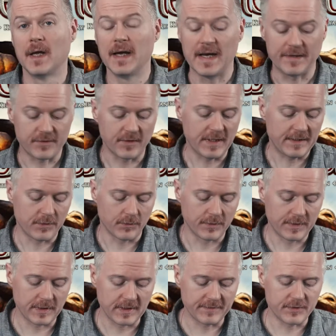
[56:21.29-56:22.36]
After that, the only
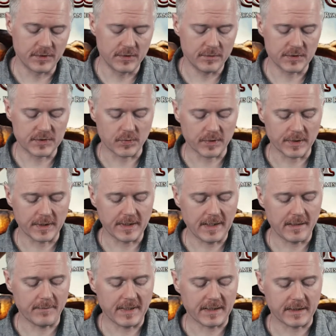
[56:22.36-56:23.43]
thing left to do is we're going to
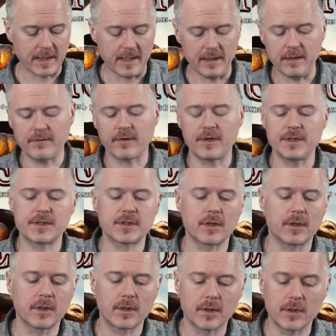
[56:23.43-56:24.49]
gain back any of our
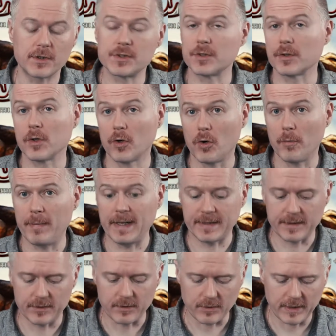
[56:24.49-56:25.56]
discarded cards or are going to go back
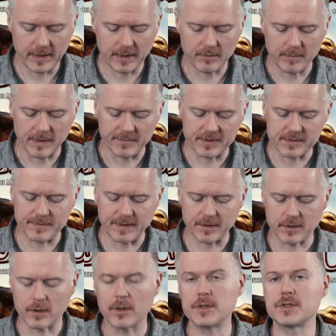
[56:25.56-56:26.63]
into our hand. Remember, spent
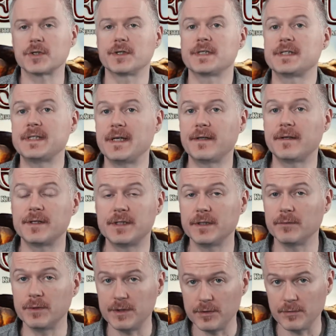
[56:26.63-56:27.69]
cards are going to stay there until
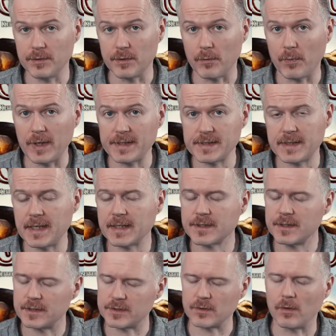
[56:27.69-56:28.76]
we do the rest
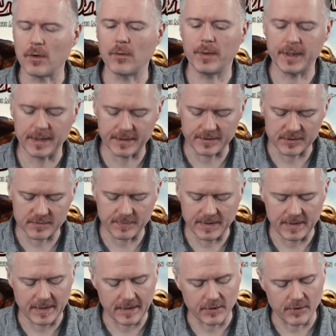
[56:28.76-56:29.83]
action. It's the only way to get those
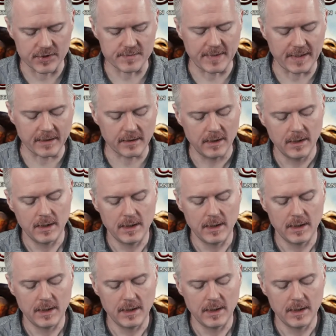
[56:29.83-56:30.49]
spent cards back.